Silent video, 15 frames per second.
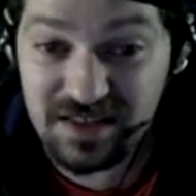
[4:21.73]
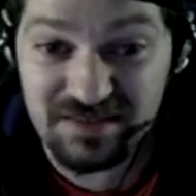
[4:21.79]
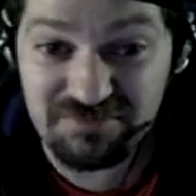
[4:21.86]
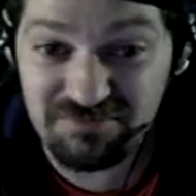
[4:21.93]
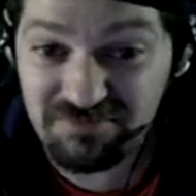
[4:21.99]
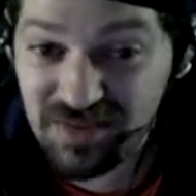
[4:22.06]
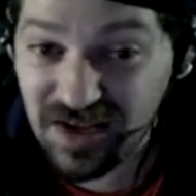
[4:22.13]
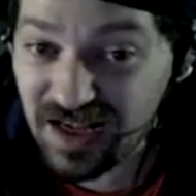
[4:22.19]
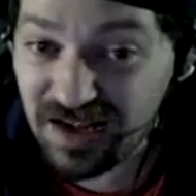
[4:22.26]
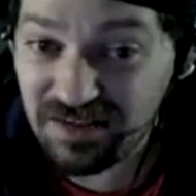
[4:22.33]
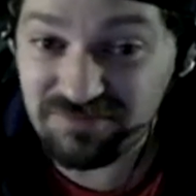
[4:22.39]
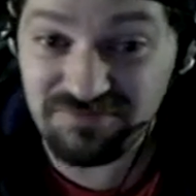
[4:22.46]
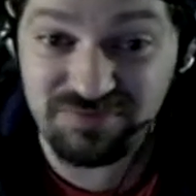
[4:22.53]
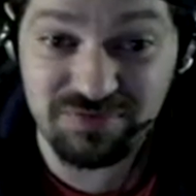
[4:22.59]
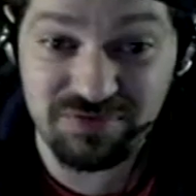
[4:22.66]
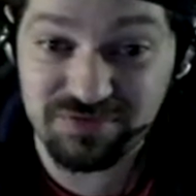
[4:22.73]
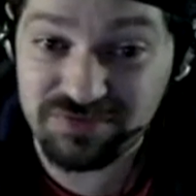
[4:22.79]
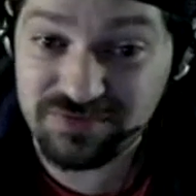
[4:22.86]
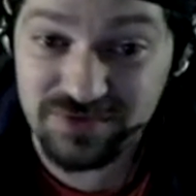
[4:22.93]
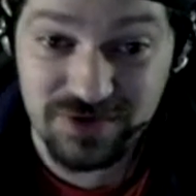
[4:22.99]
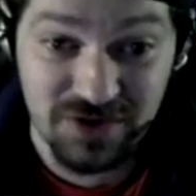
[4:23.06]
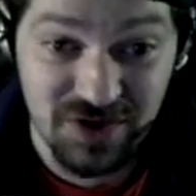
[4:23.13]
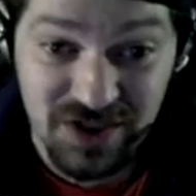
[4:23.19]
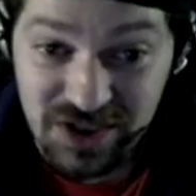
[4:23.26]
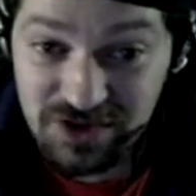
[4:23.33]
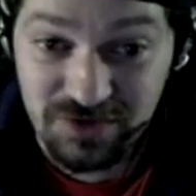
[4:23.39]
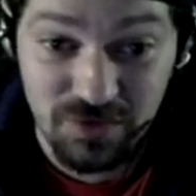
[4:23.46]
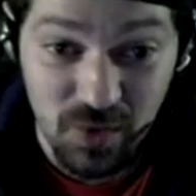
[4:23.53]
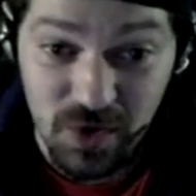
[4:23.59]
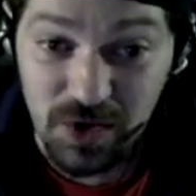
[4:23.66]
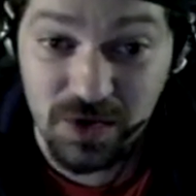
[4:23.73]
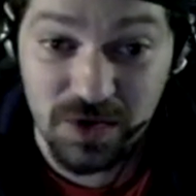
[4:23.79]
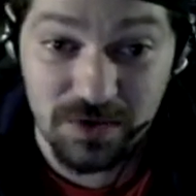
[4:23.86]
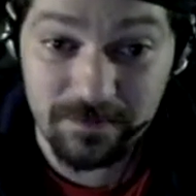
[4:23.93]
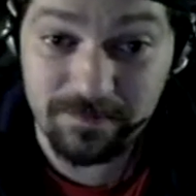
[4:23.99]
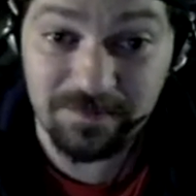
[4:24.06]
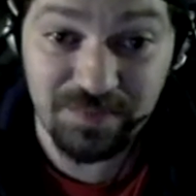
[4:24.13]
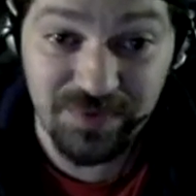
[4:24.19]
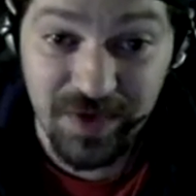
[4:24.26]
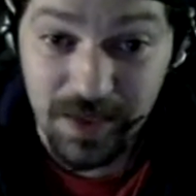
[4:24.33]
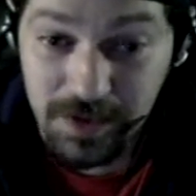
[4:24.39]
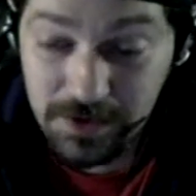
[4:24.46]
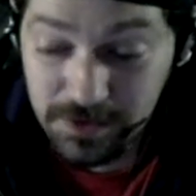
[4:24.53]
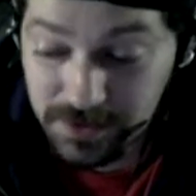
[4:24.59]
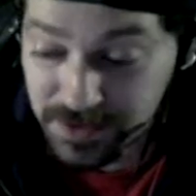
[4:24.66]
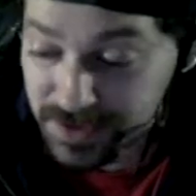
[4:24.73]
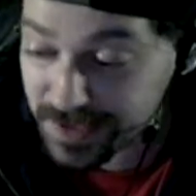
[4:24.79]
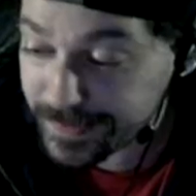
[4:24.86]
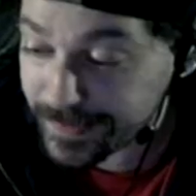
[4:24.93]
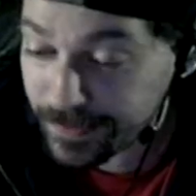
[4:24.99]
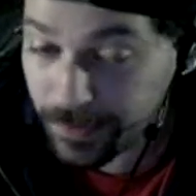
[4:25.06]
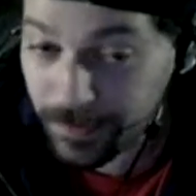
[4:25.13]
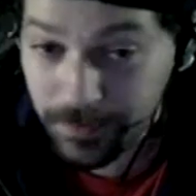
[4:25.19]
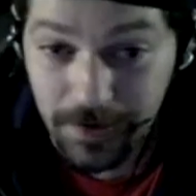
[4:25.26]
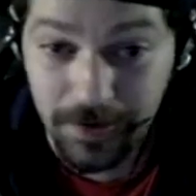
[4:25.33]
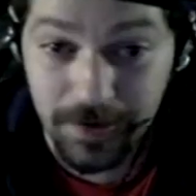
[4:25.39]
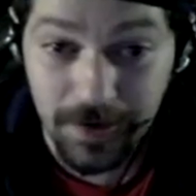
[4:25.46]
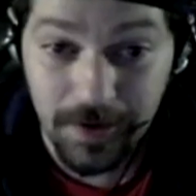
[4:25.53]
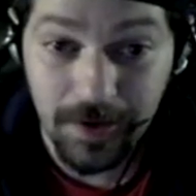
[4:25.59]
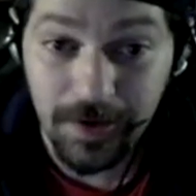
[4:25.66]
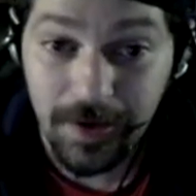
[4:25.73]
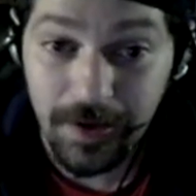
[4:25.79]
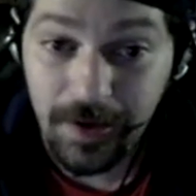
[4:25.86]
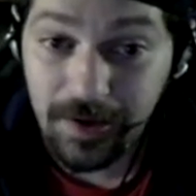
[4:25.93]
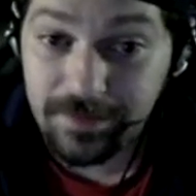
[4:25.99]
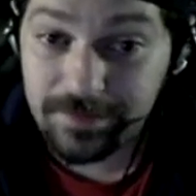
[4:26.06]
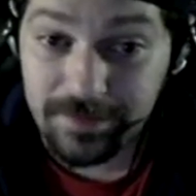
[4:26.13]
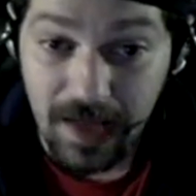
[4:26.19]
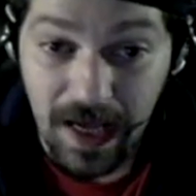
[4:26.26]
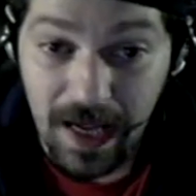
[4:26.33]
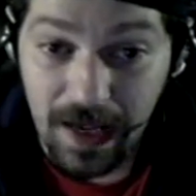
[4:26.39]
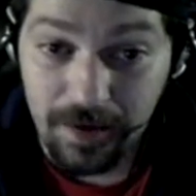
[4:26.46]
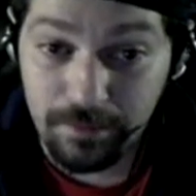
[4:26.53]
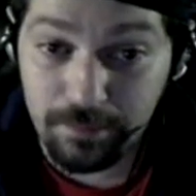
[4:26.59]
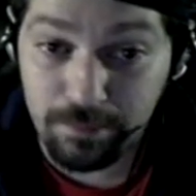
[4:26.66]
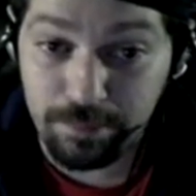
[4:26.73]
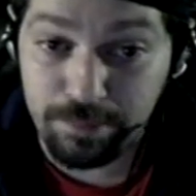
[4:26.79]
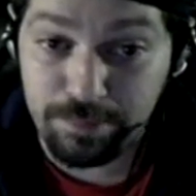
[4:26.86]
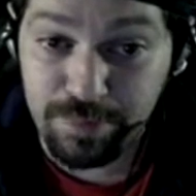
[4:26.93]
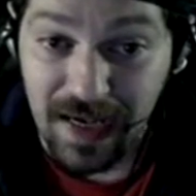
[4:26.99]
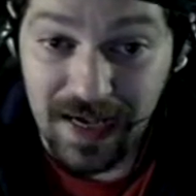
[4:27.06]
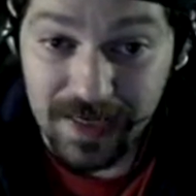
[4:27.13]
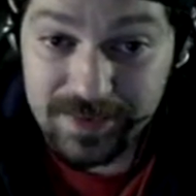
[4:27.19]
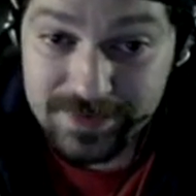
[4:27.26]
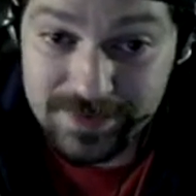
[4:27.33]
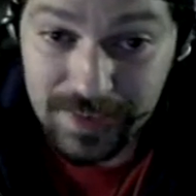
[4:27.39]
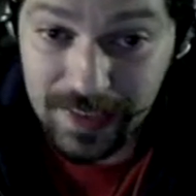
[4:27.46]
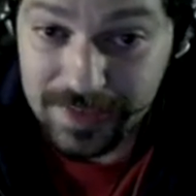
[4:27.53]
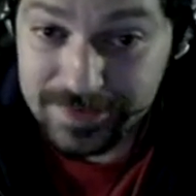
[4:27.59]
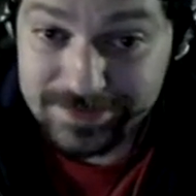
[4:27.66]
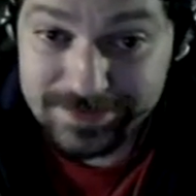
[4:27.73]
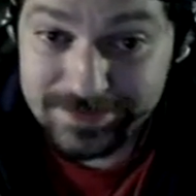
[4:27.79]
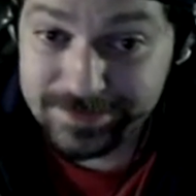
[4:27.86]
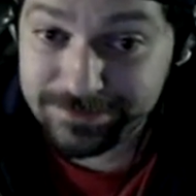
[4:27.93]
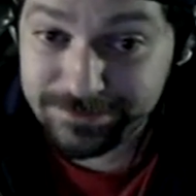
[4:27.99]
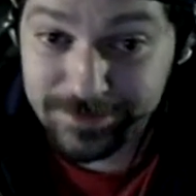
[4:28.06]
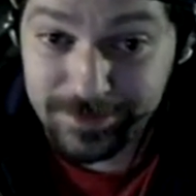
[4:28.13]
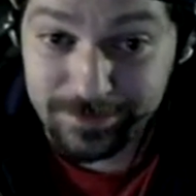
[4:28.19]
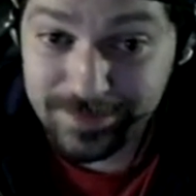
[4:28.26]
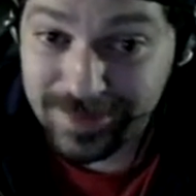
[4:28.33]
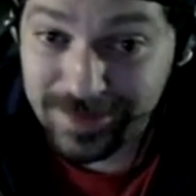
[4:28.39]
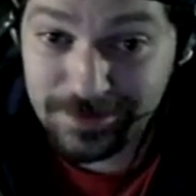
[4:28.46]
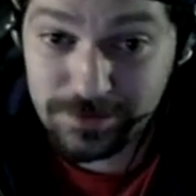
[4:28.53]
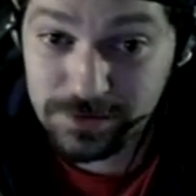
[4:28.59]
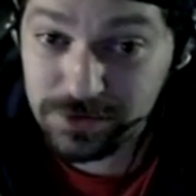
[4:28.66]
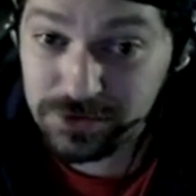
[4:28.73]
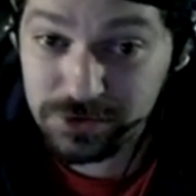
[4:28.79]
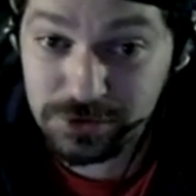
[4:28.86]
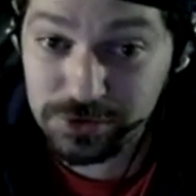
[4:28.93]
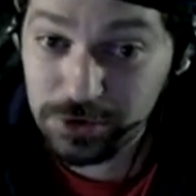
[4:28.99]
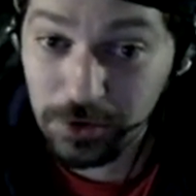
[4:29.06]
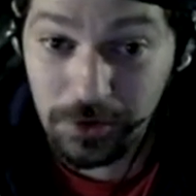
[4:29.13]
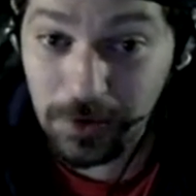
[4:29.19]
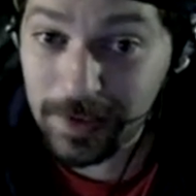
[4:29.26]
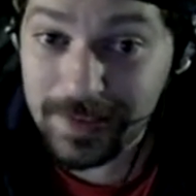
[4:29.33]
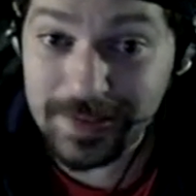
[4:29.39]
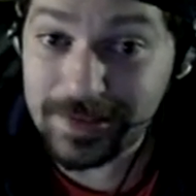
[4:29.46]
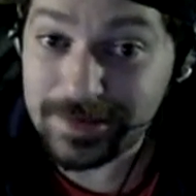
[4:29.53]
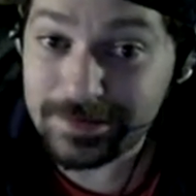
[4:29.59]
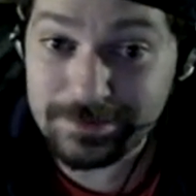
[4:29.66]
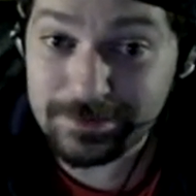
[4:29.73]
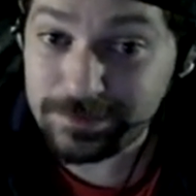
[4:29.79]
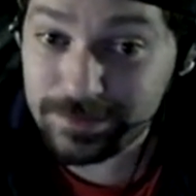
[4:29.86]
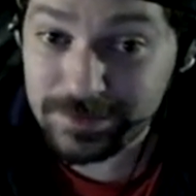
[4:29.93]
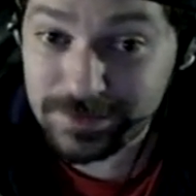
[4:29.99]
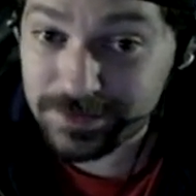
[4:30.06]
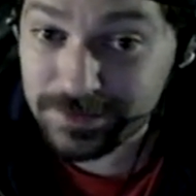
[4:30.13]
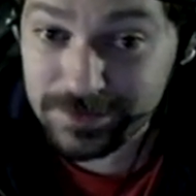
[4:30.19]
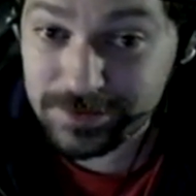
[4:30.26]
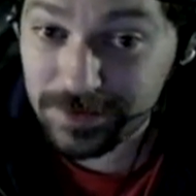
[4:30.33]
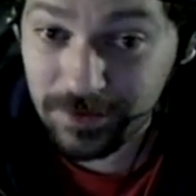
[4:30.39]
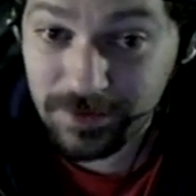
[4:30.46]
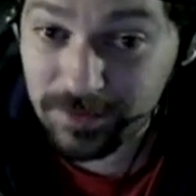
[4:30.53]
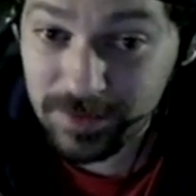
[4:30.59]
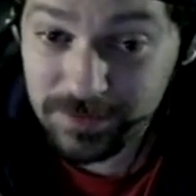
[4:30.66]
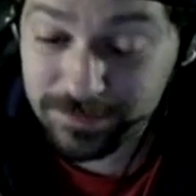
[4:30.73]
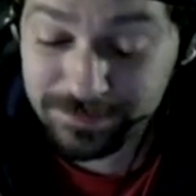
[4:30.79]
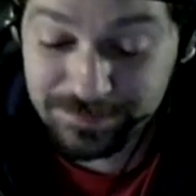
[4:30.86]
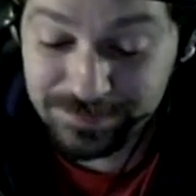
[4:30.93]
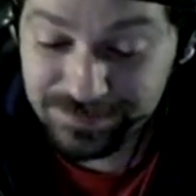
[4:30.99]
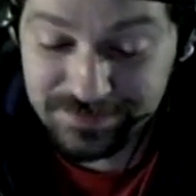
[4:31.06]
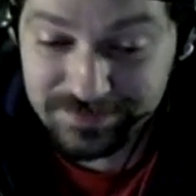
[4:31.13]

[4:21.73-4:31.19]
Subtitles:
Just didn't work. It just did not work. That back taste from that chocolate was just horrible. It really was.